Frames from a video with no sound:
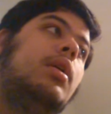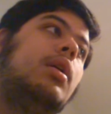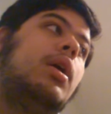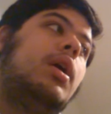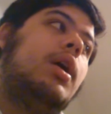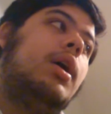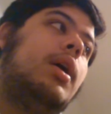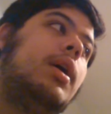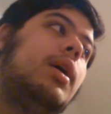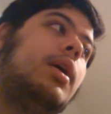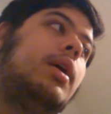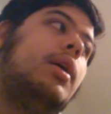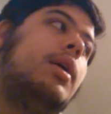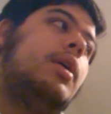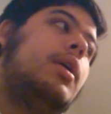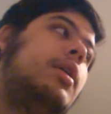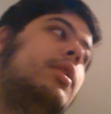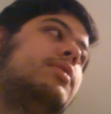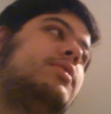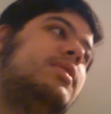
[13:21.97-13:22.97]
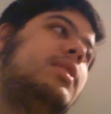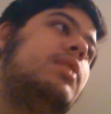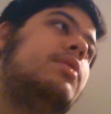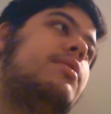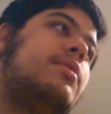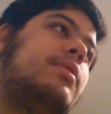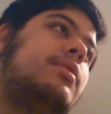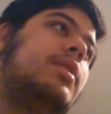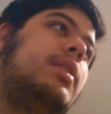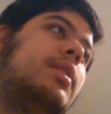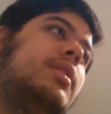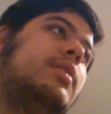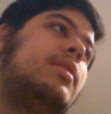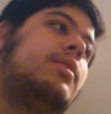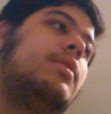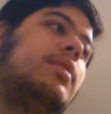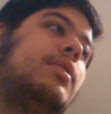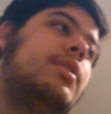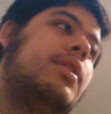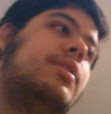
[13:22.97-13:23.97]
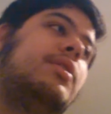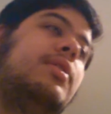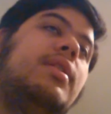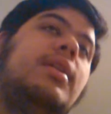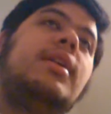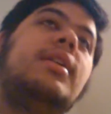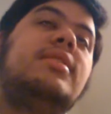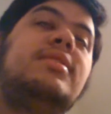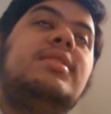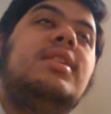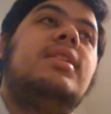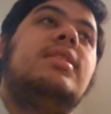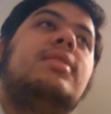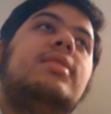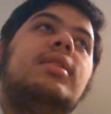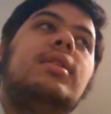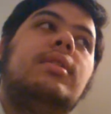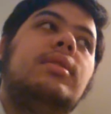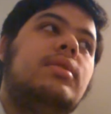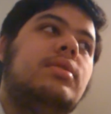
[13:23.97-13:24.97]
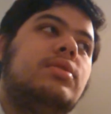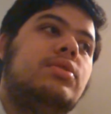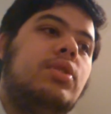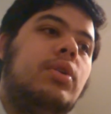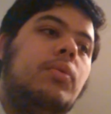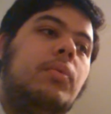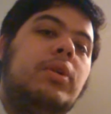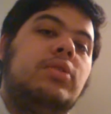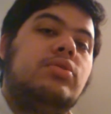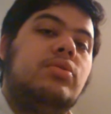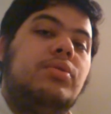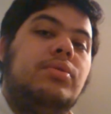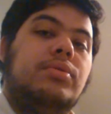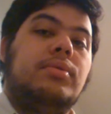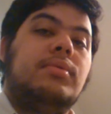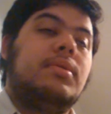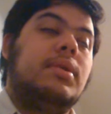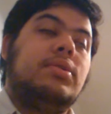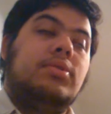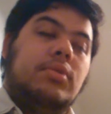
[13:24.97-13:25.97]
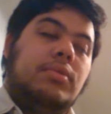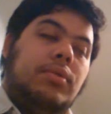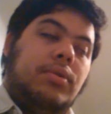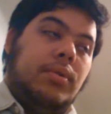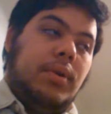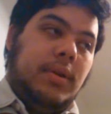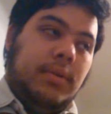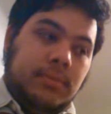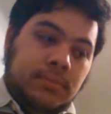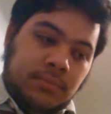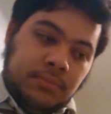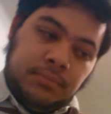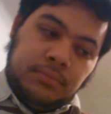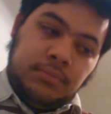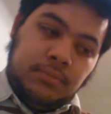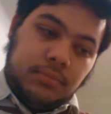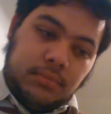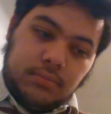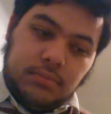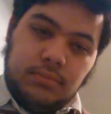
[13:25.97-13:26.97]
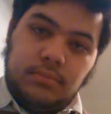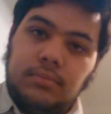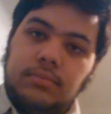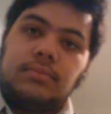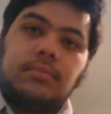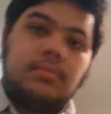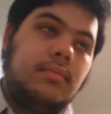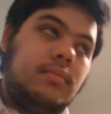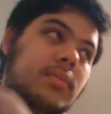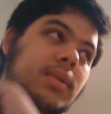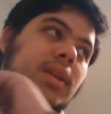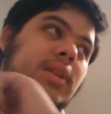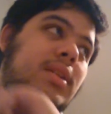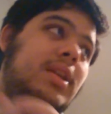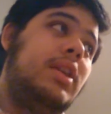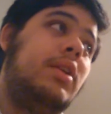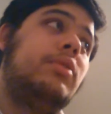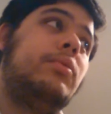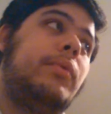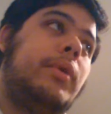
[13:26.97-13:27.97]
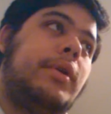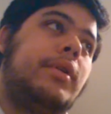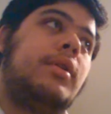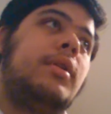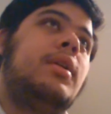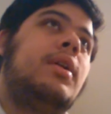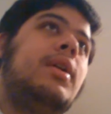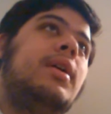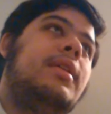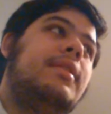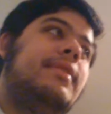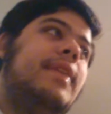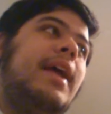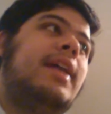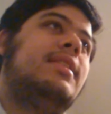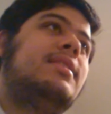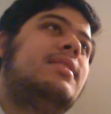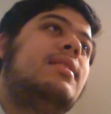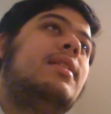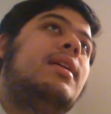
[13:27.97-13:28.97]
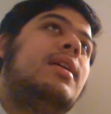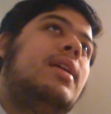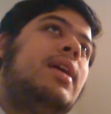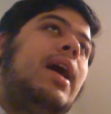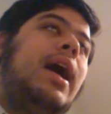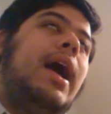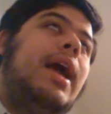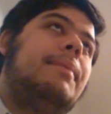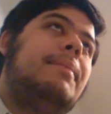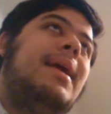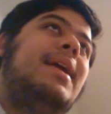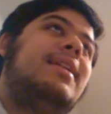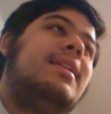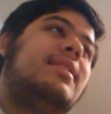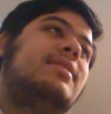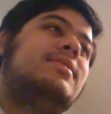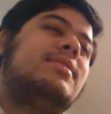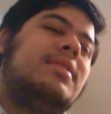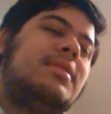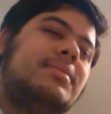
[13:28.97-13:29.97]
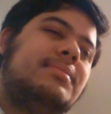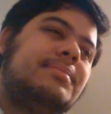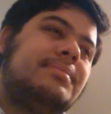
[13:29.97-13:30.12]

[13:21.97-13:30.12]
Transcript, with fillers: uh, a synchron uh, uh a sync. So one two three one two three. It didn't work. Then I made it